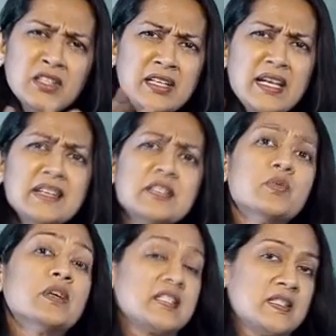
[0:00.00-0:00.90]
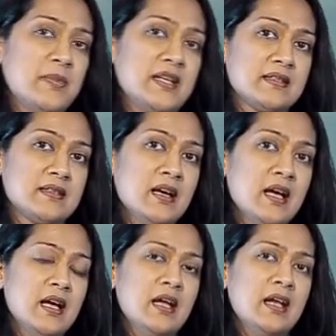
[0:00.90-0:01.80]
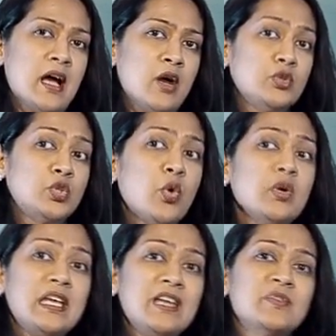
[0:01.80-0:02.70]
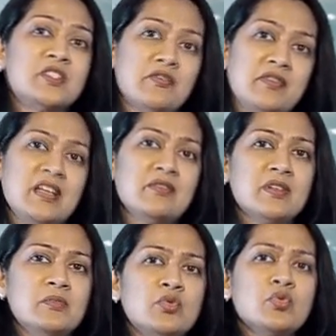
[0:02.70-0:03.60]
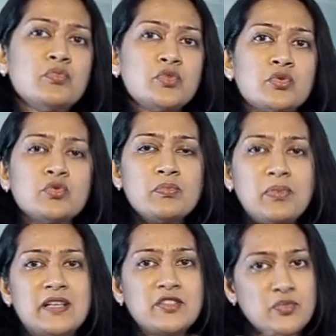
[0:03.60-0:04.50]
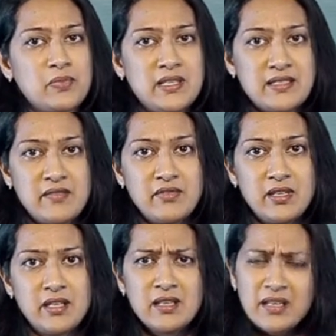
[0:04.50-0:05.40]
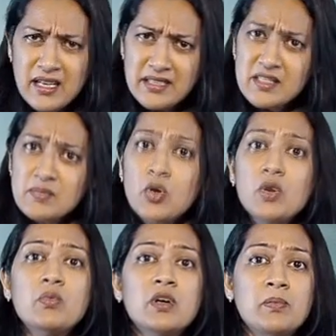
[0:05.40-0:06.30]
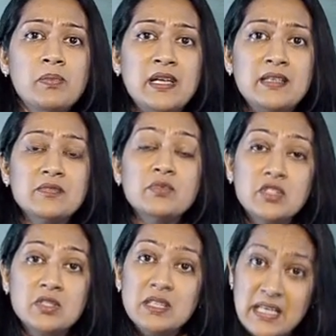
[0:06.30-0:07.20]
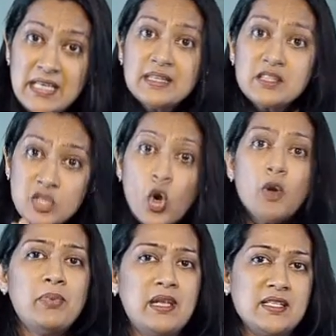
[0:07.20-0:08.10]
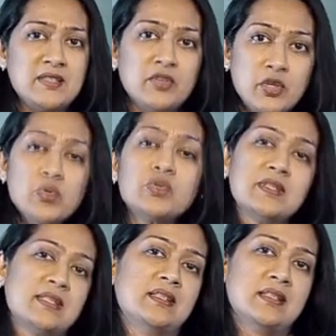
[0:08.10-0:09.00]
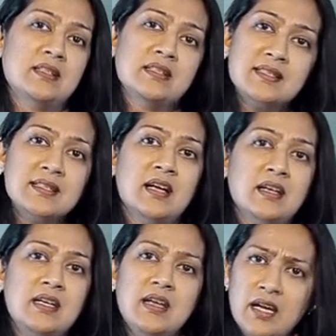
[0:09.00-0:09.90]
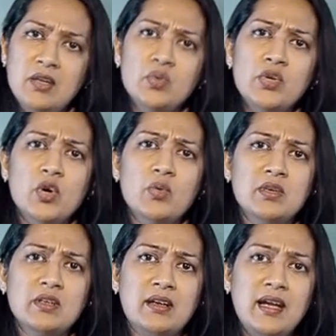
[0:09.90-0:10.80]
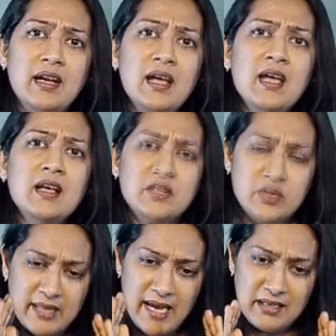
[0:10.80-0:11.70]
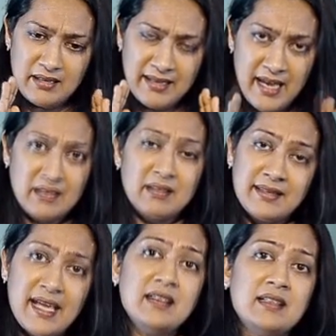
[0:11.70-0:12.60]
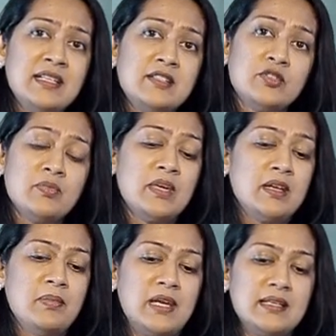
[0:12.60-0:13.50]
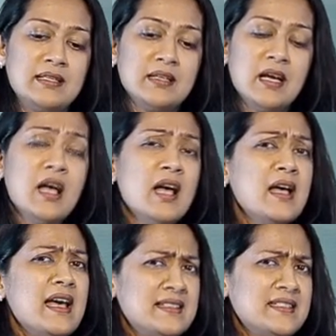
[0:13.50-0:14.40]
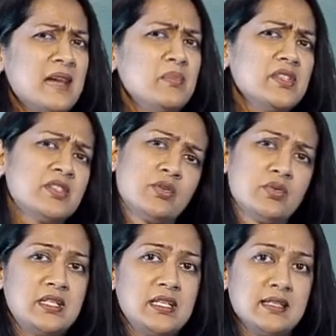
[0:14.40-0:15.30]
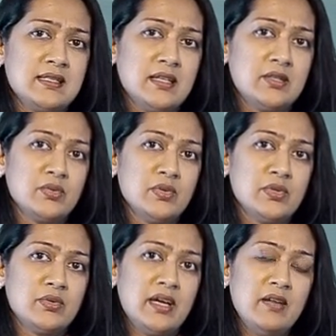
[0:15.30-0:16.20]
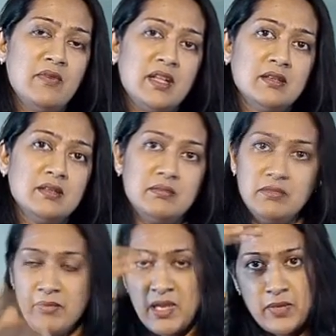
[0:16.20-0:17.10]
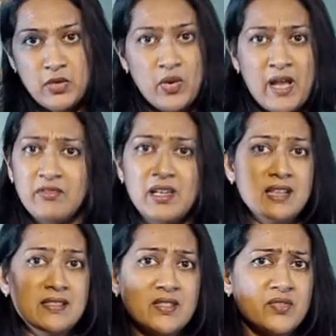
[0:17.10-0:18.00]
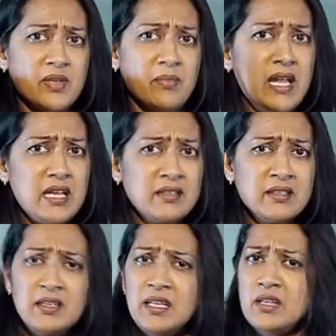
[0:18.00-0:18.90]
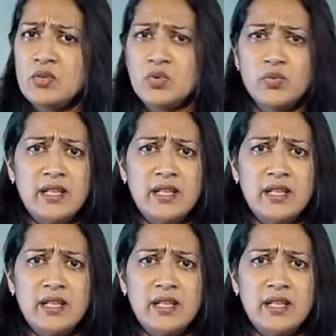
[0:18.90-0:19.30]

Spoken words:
Create a workspace. Now, don't keep shifting from room to room, place to place every day. Create a small workplace, which is your place for you to sit and study and do your work, right? So that needs to be in place. establish a routine, as I told you, right? Whether maybe you have classes from 8:30 to